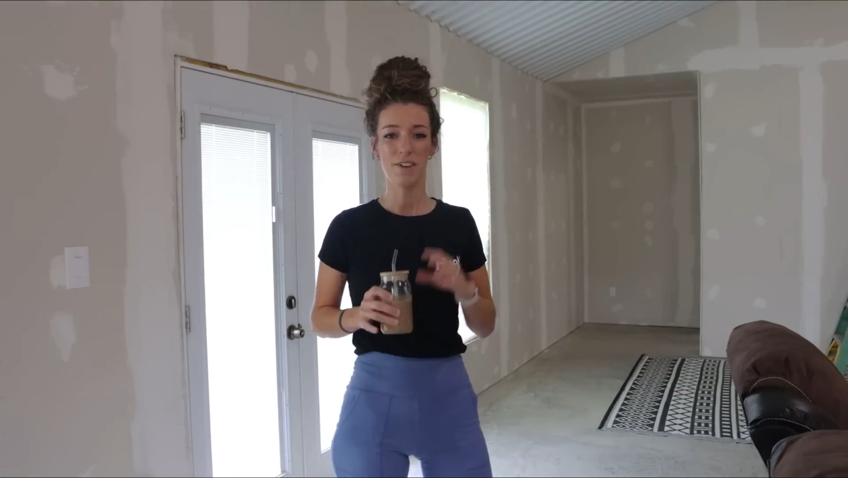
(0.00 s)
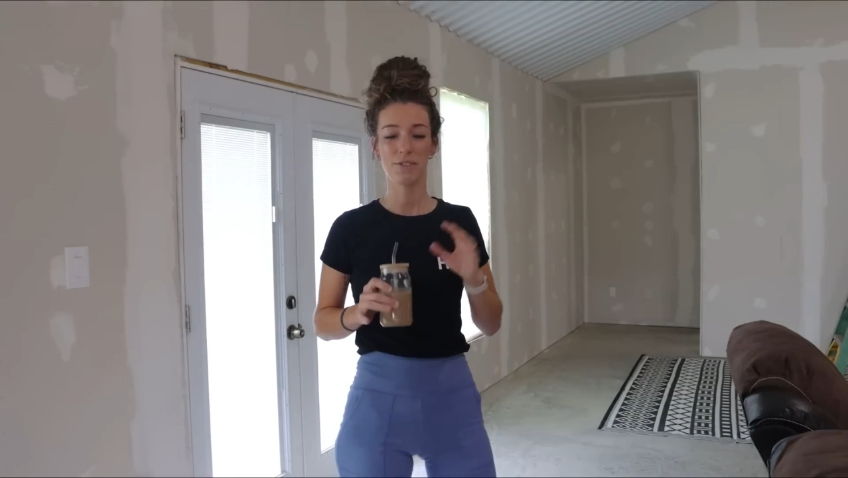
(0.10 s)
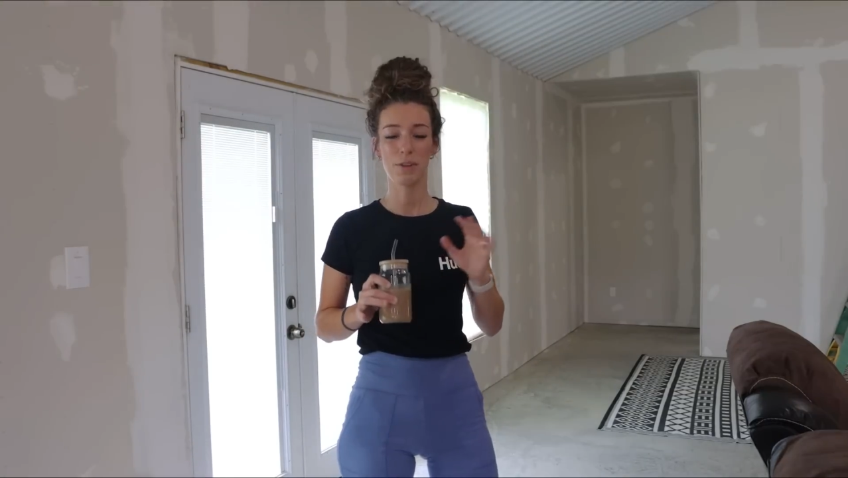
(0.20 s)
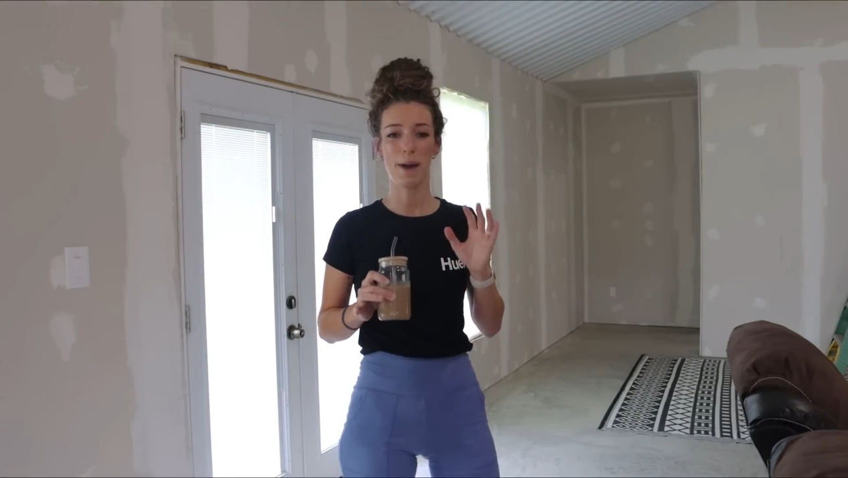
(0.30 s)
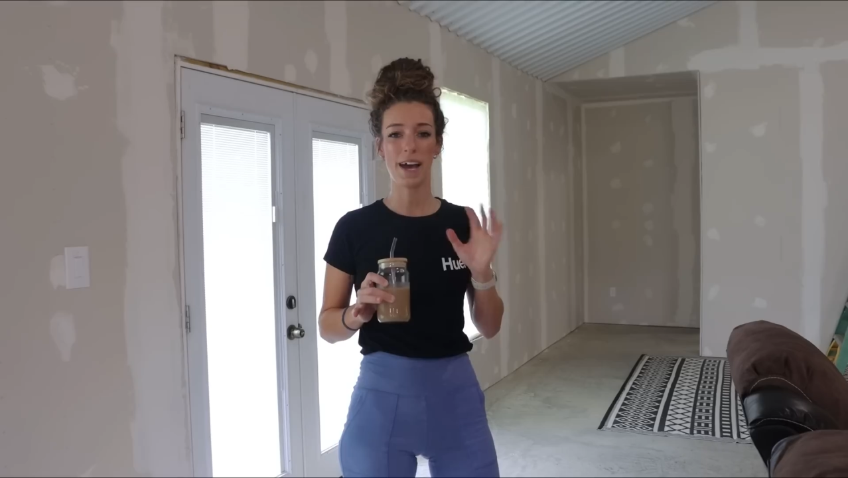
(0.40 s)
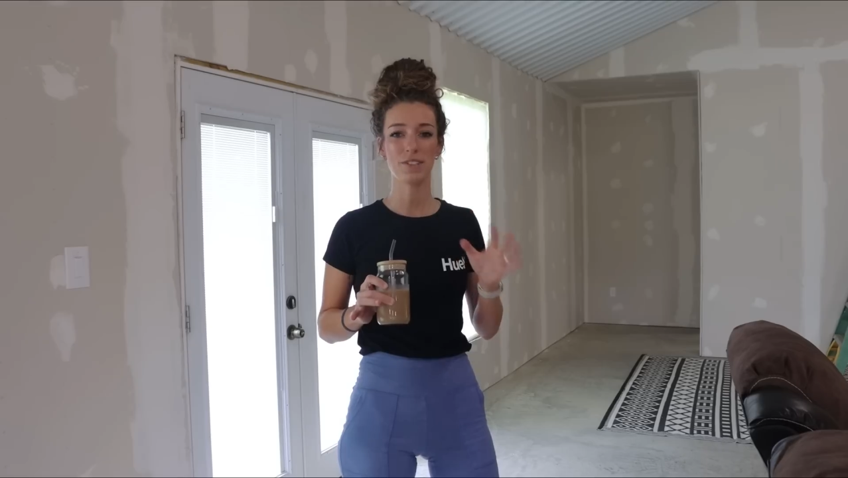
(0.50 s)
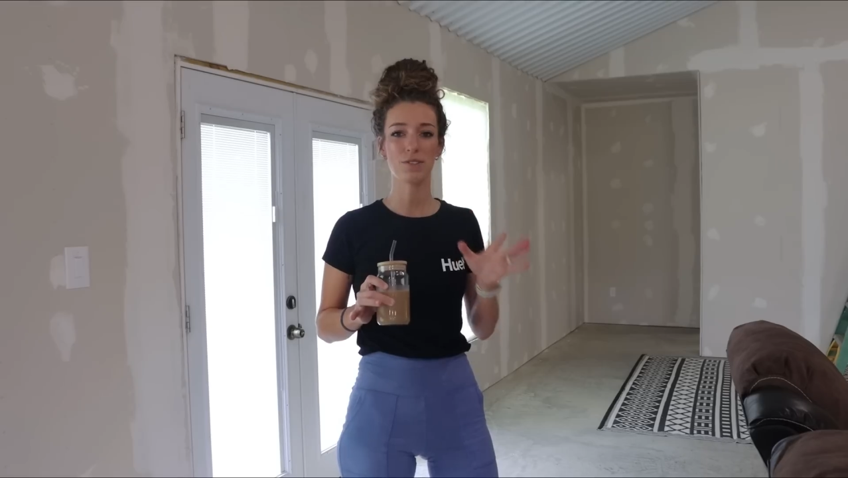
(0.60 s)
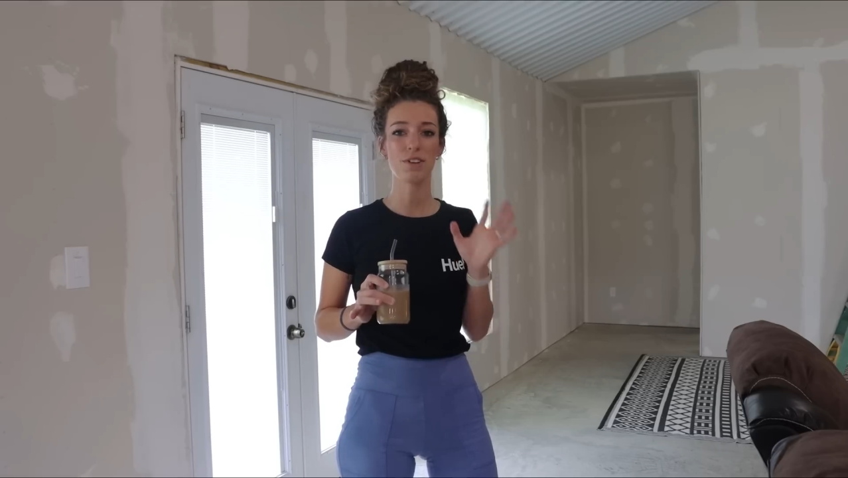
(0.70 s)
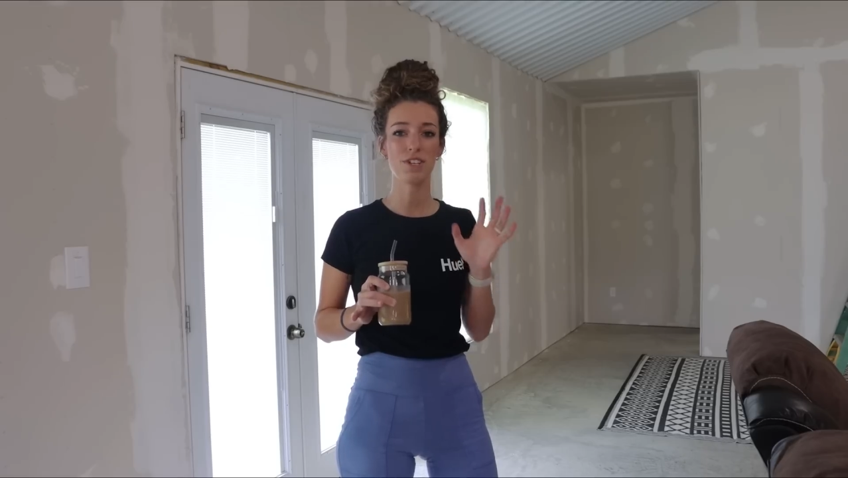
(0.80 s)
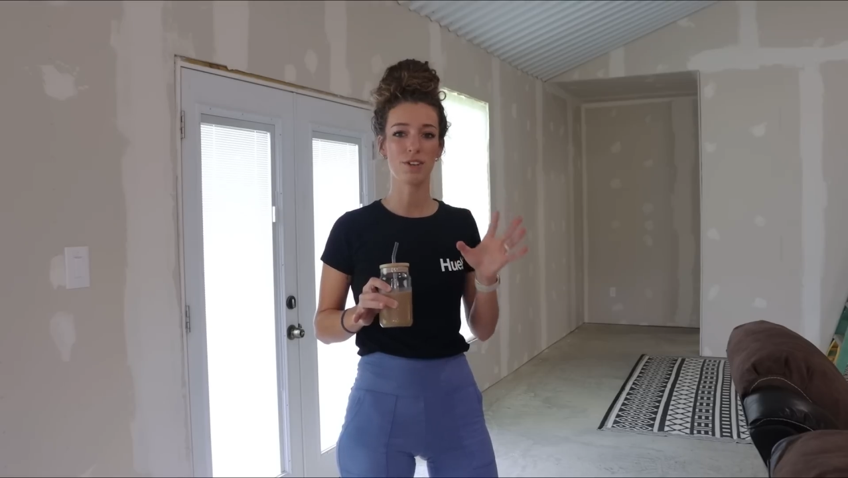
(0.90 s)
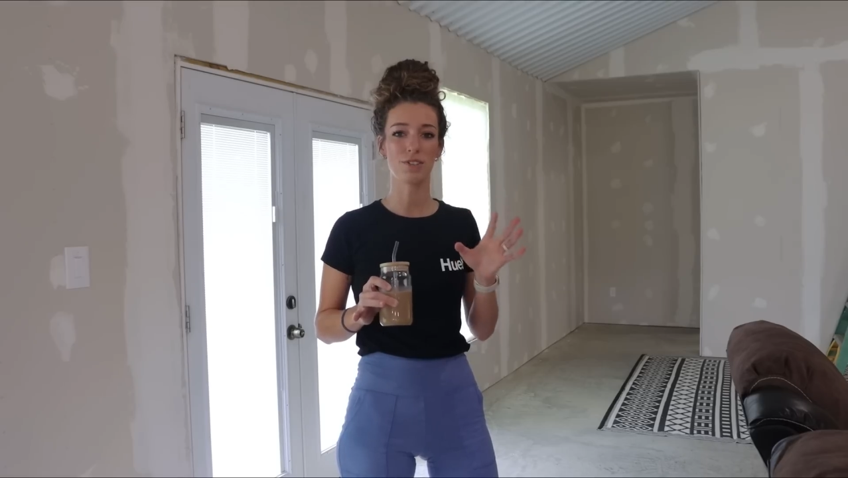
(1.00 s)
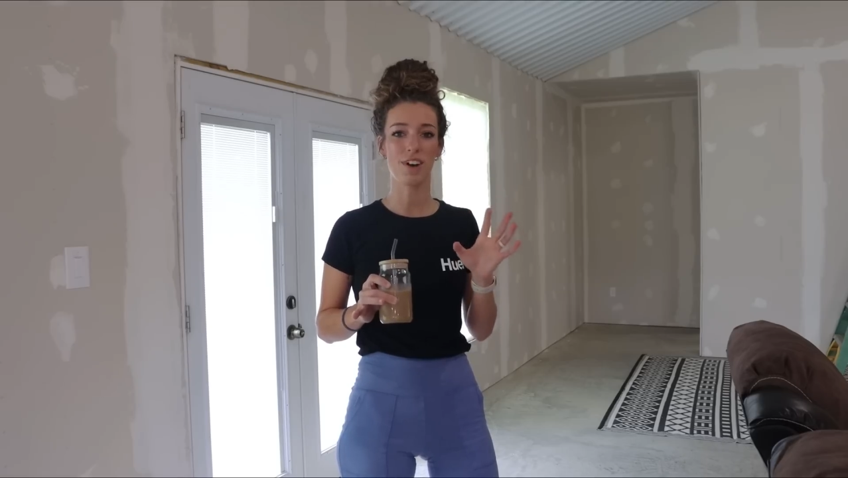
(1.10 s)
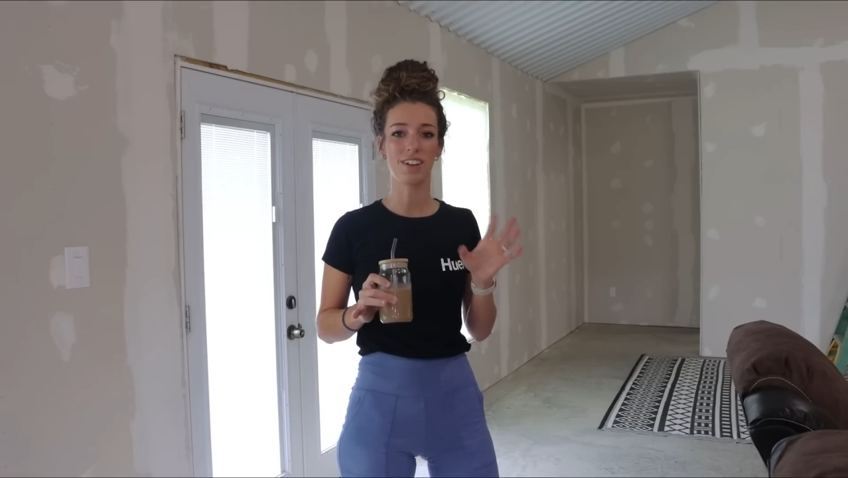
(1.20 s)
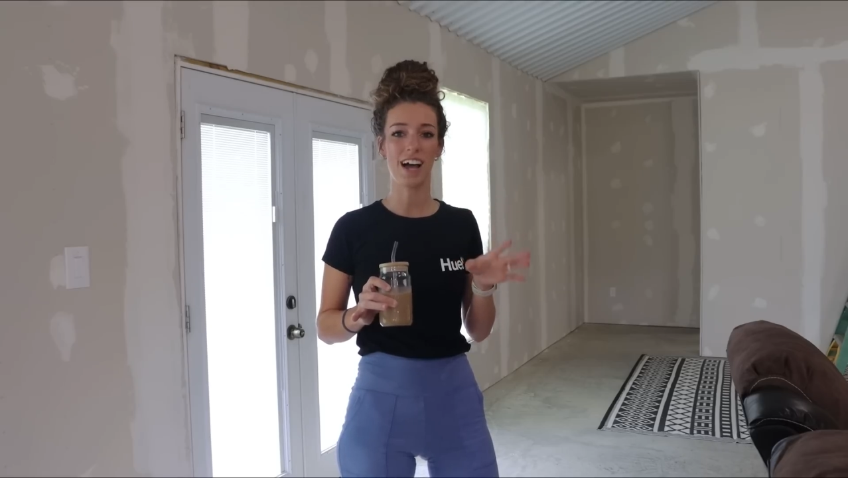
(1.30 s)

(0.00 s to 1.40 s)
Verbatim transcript: For the past three years, our